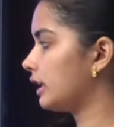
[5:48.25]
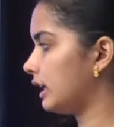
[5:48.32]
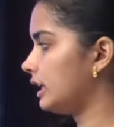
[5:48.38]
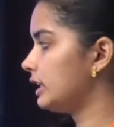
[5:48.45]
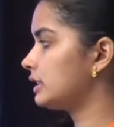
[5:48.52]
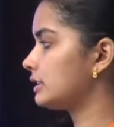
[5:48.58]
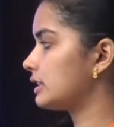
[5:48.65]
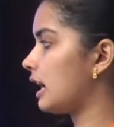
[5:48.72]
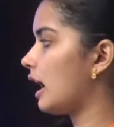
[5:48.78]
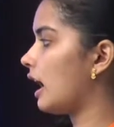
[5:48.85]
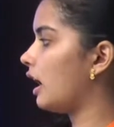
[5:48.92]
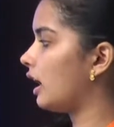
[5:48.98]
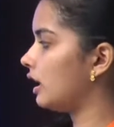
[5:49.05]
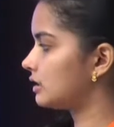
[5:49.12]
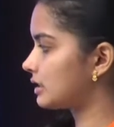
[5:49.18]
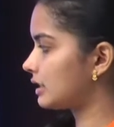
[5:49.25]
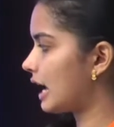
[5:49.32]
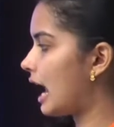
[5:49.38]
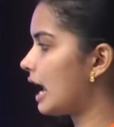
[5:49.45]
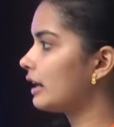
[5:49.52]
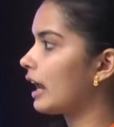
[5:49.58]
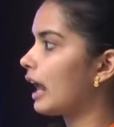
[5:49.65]
each
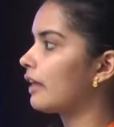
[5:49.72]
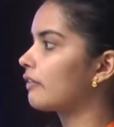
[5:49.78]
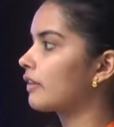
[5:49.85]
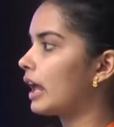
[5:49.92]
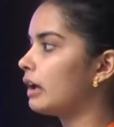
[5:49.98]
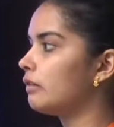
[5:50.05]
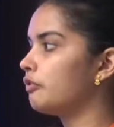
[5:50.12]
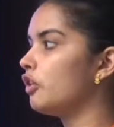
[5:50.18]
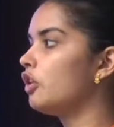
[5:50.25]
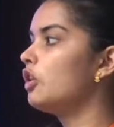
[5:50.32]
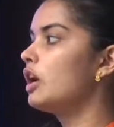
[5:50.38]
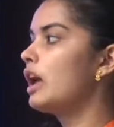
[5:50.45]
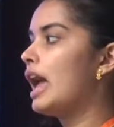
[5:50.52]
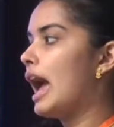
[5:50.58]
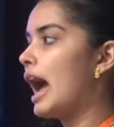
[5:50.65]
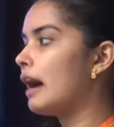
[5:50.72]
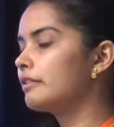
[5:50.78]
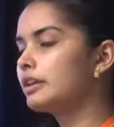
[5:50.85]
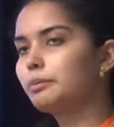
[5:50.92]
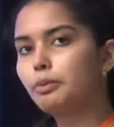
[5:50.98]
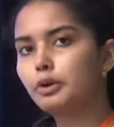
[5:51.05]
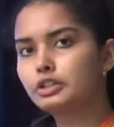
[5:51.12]
strand and therefore have
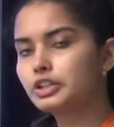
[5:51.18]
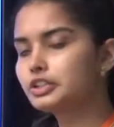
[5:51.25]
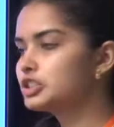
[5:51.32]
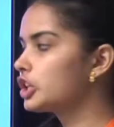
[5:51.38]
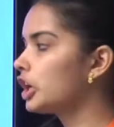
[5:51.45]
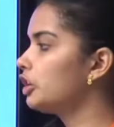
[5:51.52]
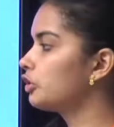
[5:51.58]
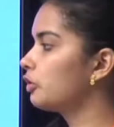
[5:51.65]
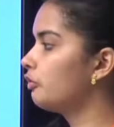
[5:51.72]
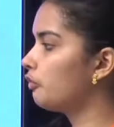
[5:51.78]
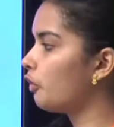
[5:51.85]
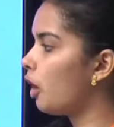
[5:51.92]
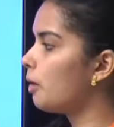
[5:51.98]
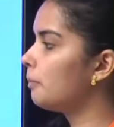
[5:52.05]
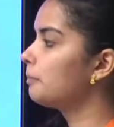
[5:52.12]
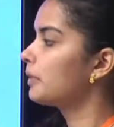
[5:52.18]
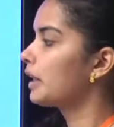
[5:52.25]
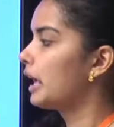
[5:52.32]
the potential to form